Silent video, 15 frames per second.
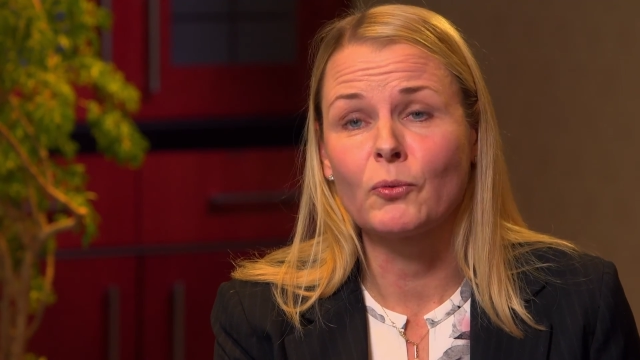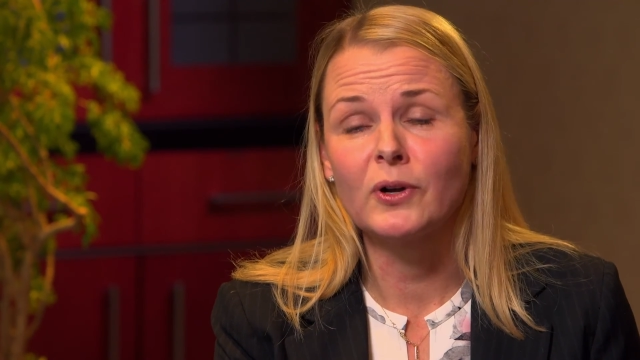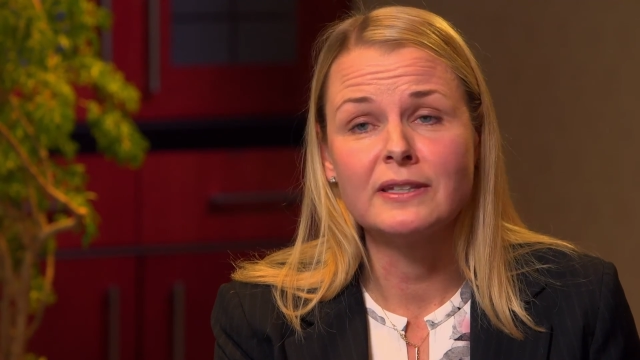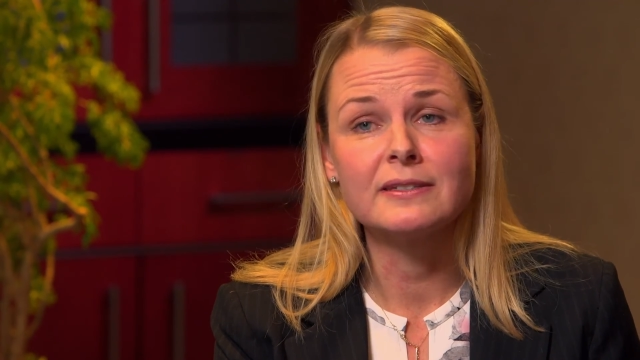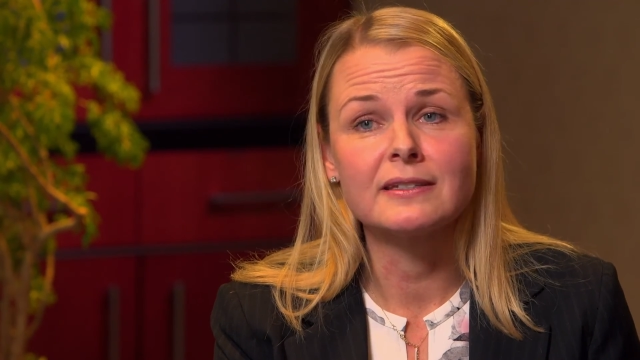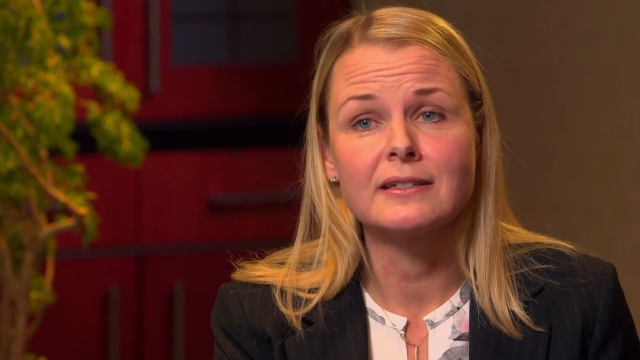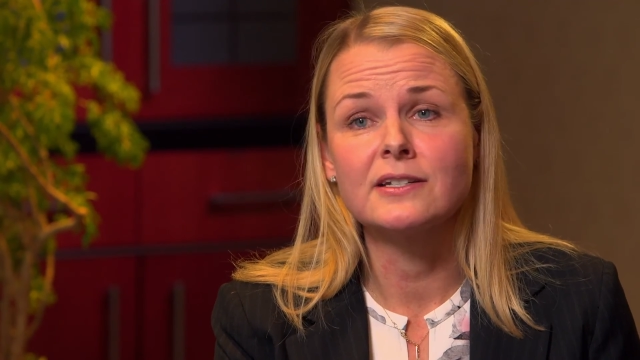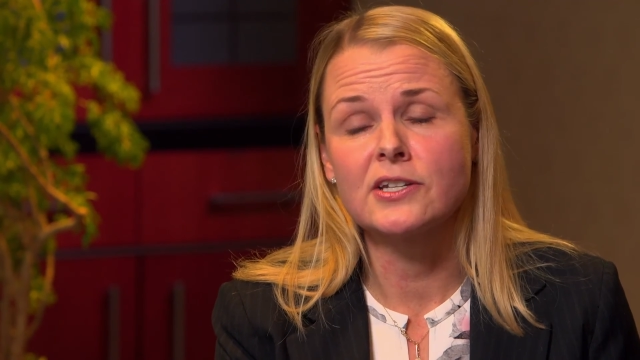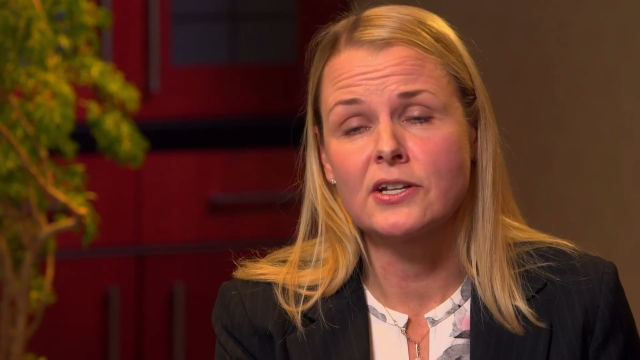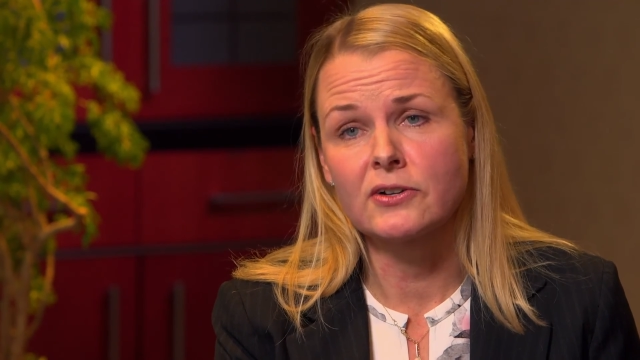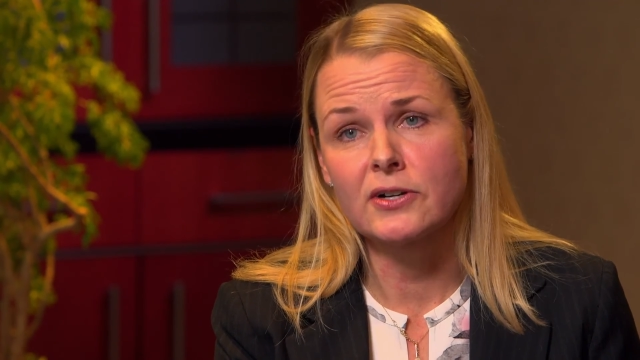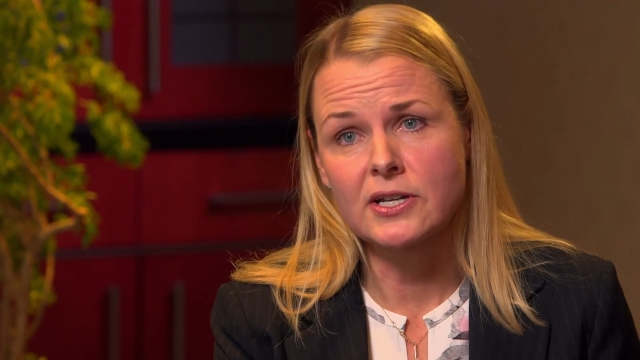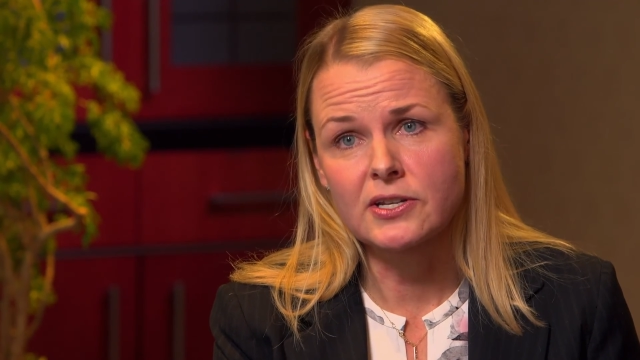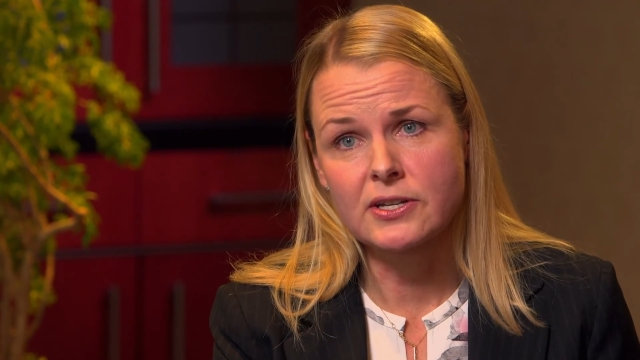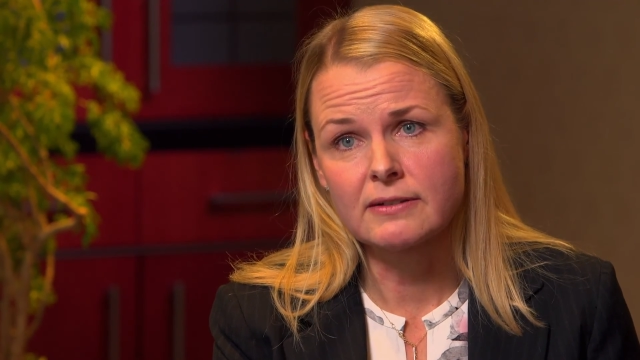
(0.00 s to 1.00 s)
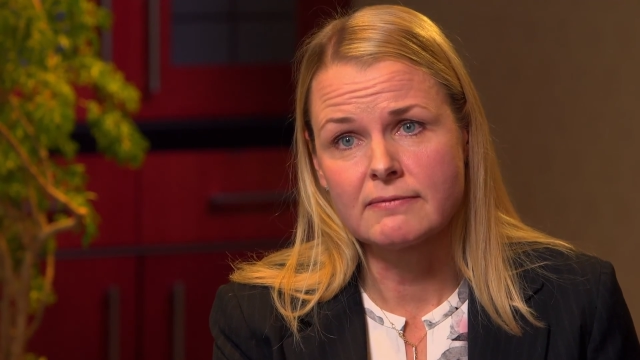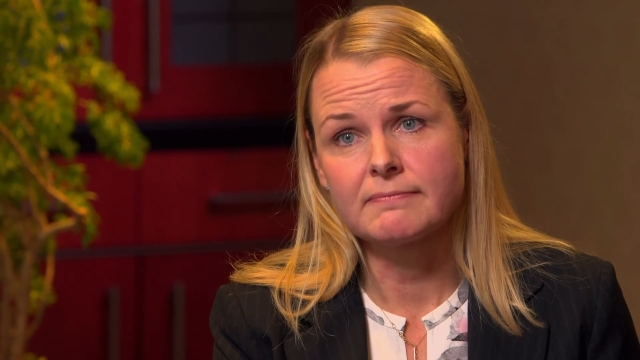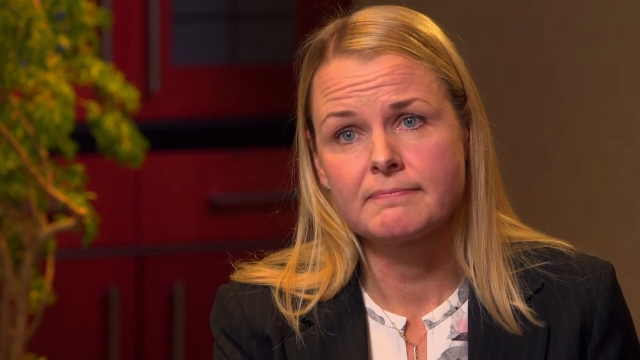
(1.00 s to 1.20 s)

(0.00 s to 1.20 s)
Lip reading: once in a generation.